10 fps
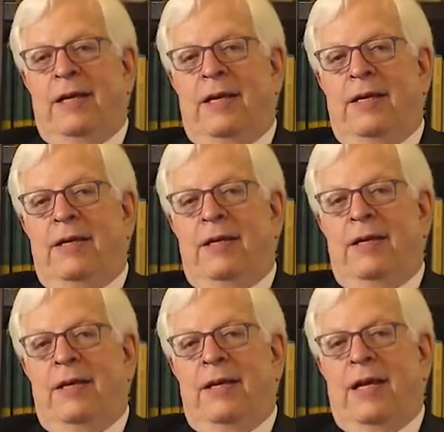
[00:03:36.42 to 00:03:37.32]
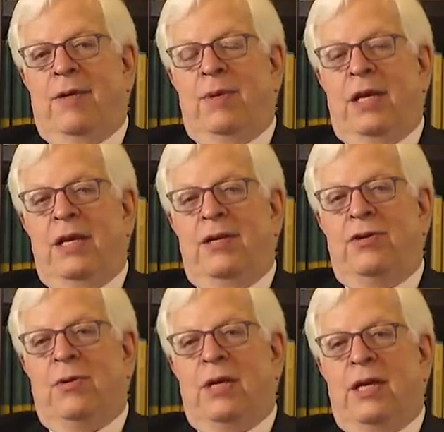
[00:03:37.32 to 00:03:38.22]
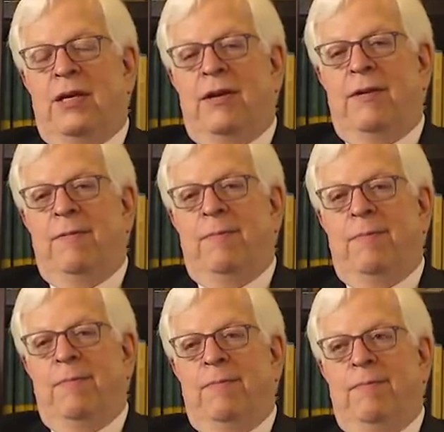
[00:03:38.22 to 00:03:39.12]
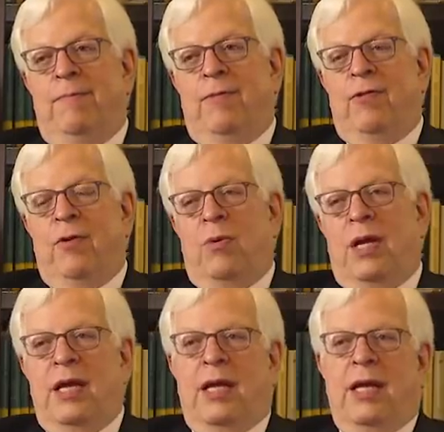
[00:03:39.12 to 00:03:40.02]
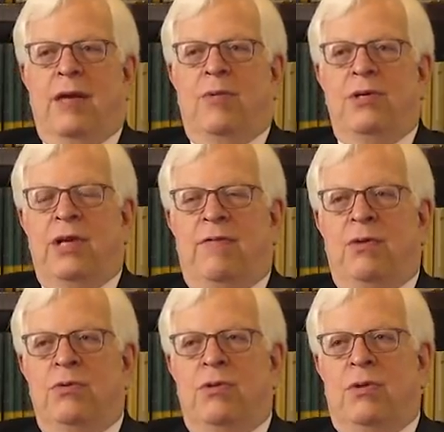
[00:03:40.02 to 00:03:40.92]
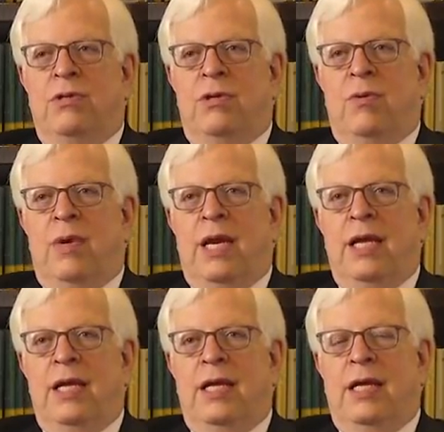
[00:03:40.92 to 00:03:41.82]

And I really enjoyed it. So I always have those thoughts at a wedding.